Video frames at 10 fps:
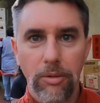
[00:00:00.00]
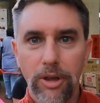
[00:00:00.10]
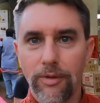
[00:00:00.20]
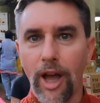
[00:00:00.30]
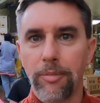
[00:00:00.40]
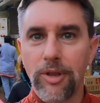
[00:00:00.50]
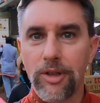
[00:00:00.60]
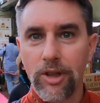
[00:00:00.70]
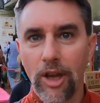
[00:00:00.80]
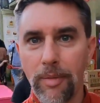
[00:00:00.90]
We've opted
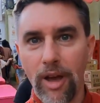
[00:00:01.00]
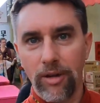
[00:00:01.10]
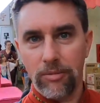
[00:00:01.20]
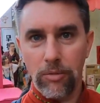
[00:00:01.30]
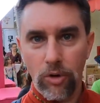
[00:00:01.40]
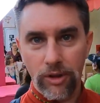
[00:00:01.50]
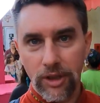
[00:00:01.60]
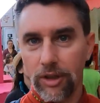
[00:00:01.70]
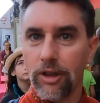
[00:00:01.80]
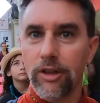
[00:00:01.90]
to come out more in
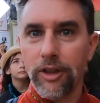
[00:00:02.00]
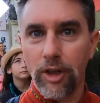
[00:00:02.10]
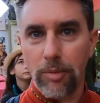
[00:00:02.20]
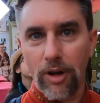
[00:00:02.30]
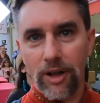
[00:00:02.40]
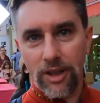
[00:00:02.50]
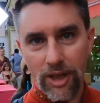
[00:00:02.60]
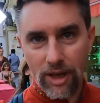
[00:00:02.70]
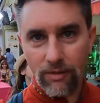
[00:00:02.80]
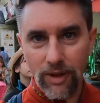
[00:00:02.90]
the earlier part of the
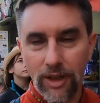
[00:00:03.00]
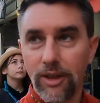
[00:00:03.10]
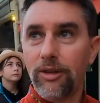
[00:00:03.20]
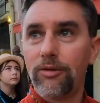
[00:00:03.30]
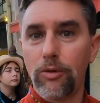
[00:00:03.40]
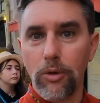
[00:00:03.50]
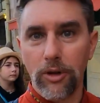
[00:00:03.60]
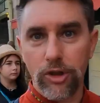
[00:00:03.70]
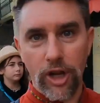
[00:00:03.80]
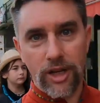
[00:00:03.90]
evening
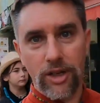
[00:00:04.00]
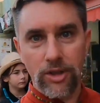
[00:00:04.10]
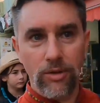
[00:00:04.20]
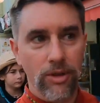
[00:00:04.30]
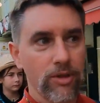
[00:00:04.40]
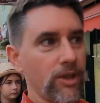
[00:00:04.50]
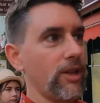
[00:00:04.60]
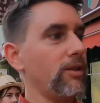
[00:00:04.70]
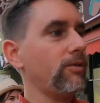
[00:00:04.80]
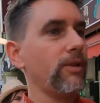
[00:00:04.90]
for Chinese New Year's
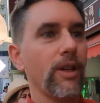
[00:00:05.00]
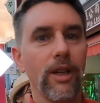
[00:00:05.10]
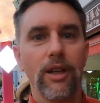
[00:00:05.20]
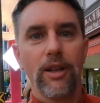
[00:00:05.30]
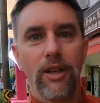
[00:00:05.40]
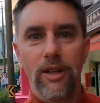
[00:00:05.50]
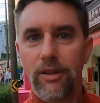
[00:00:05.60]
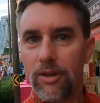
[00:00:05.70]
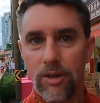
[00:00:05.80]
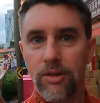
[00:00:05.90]
Eve.
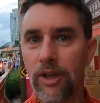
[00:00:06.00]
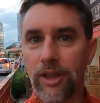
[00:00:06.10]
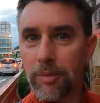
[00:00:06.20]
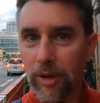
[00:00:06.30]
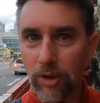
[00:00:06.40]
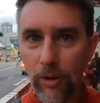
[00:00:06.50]
It's not the big